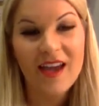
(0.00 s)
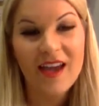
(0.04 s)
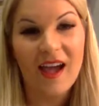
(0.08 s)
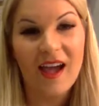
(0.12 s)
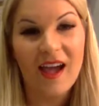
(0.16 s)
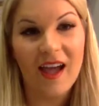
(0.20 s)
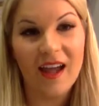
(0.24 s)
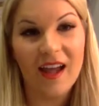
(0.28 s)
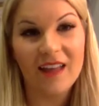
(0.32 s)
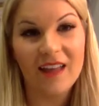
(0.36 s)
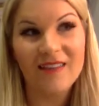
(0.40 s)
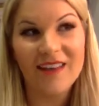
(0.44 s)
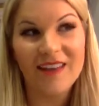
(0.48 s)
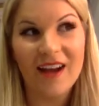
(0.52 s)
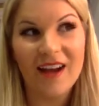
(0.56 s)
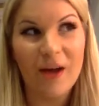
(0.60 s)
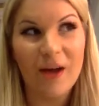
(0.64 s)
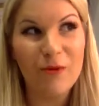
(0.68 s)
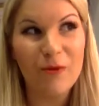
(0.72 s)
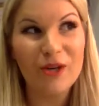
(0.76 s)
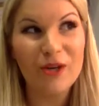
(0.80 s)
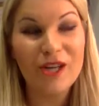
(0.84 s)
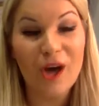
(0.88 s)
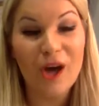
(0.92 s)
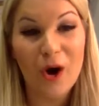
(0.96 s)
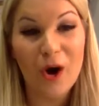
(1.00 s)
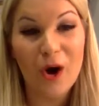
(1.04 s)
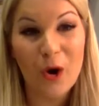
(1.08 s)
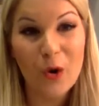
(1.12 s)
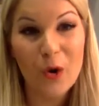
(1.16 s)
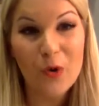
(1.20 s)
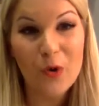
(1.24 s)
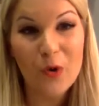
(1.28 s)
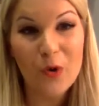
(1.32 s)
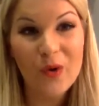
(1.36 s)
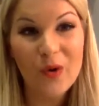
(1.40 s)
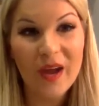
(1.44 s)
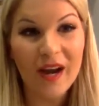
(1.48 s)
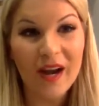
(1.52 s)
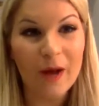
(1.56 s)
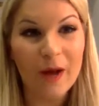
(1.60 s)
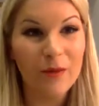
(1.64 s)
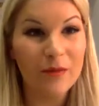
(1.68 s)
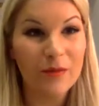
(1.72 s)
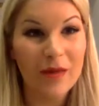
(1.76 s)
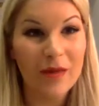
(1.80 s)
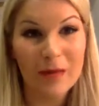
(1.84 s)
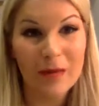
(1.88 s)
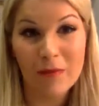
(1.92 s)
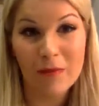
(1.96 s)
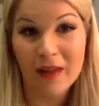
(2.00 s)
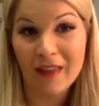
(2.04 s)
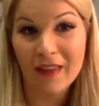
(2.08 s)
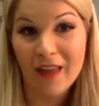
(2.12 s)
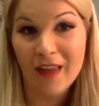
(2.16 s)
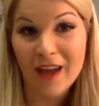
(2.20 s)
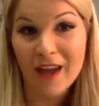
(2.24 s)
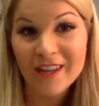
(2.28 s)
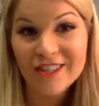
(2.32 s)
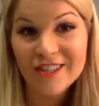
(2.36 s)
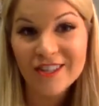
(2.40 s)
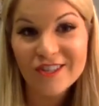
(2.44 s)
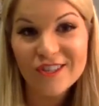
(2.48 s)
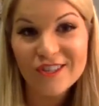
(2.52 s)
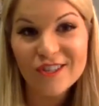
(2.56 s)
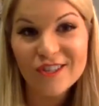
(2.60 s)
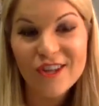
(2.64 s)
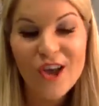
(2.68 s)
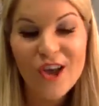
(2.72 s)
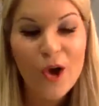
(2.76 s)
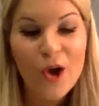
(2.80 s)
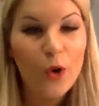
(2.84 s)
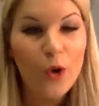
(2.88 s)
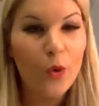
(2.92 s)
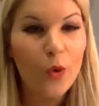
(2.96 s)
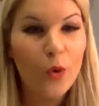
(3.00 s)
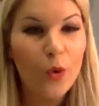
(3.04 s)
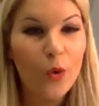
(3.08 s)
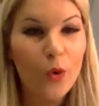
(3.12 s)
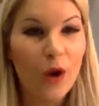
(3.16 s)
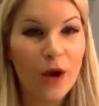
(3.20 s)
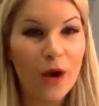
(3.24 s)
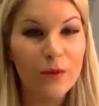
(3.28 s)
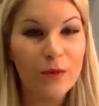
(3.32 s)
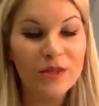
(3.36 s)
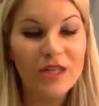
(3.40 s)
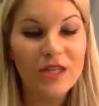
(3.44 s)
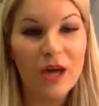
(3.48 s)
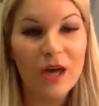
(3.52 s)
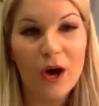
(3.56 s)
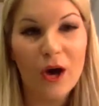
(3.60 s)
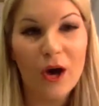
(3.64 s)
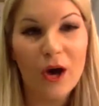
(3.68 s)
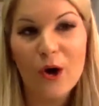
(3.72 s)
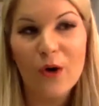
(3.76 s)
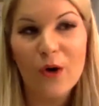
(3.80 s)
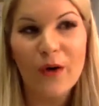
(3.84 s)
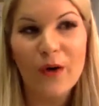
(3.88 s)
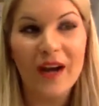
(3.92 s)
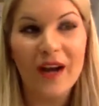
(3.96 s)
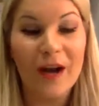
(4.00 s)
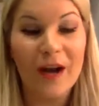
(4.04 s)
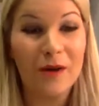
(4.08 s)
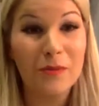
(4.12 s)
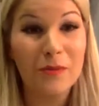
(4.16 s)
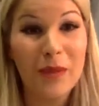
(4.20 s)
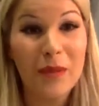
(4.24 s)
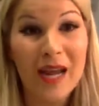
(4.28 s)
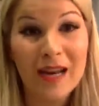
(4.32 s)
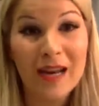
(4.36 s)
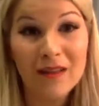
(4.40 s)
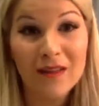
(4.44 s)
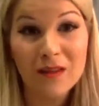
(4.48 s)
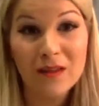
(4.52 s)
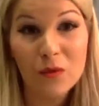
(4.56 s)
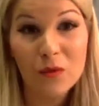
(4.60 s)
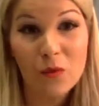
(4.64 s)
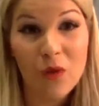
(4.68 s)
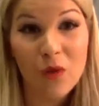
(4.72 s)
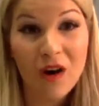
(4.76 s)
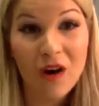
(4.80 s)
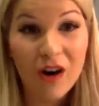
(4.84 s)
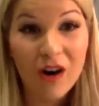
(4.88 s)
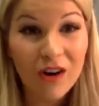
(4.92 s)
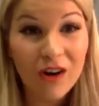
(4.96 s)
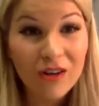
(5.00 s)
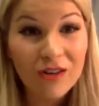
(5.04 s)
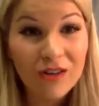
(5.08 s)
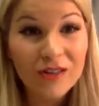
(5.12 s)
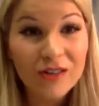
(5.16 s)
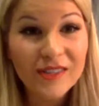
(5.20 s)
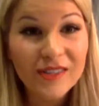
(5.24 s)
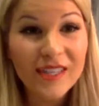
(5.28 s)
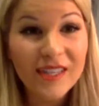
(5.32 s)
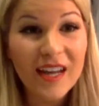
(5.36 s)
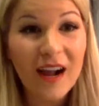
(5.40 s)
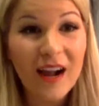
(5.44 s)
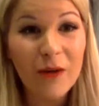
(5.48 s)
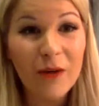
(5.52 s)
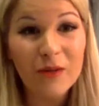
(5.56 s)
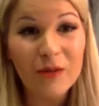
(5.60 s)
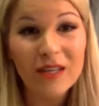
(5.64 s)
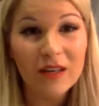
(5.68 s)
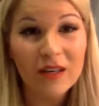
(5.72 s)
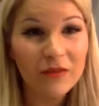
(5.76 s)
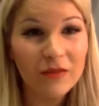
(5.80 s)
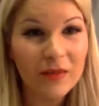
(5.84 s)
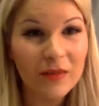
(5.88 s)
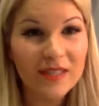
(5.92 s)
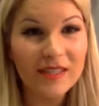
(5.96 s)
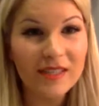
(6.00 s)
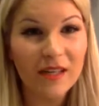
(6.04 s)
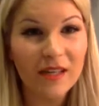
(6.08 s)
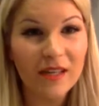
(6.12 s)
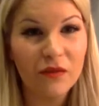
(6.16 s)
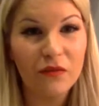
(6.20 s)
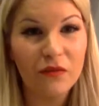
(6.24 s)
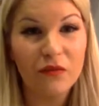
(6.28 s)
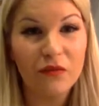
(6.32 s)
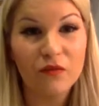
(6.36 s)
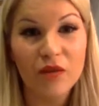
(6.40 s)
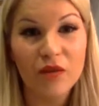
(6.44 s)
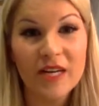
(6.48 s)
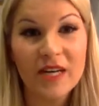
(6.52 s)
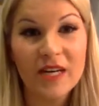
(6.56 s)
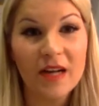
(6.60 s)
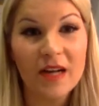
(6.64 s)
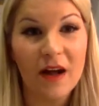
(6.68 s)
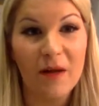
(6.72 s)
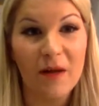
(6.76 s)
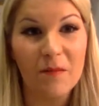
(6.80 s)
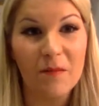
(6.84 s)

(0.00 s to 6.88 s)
And then I would go and I would make my lunch, or I would go and I would paint the walls, and I would give myself freedom